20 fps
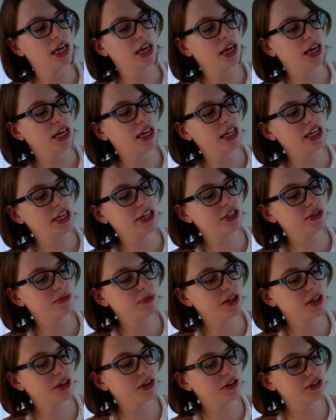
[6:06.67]
And each
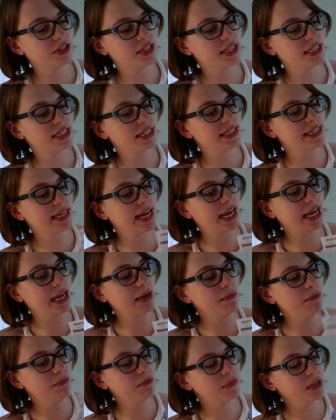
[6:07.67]
month looks the
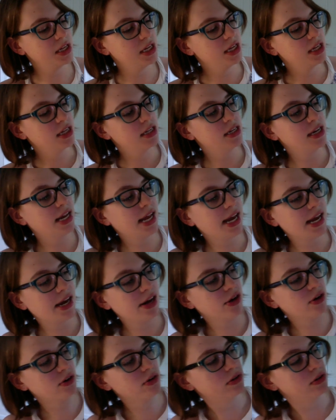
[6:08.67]
same.
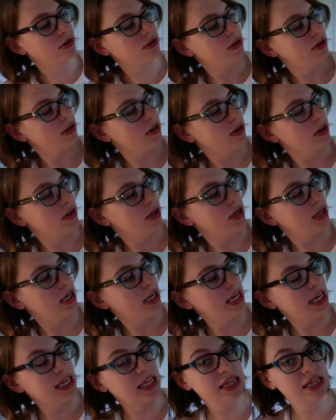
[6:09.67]
Now,
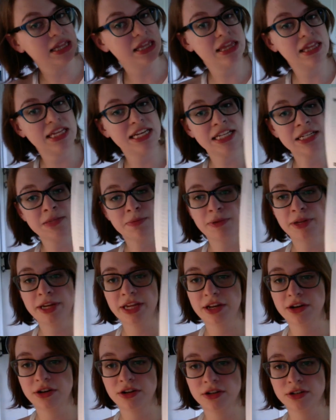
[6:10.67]
in these
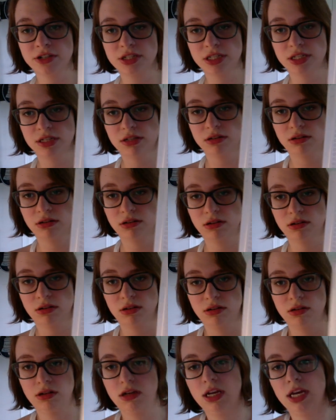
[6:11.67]
planners,
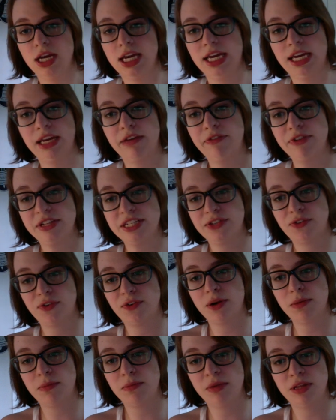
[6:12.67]
if it's
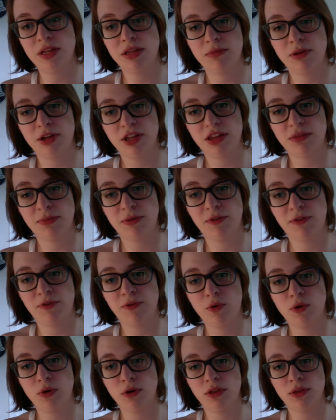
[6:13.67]
from the month
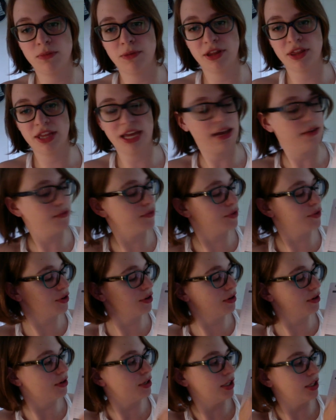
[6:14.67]
before or the month
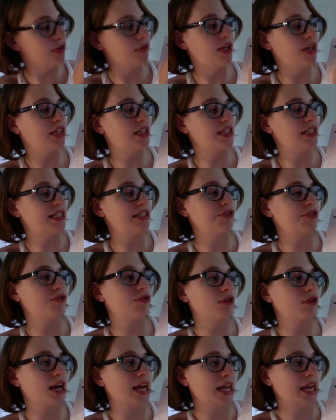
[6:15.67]
after, you get this
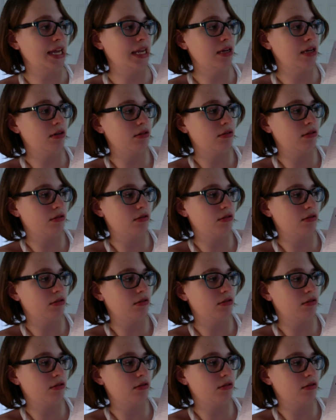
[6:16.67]
gray.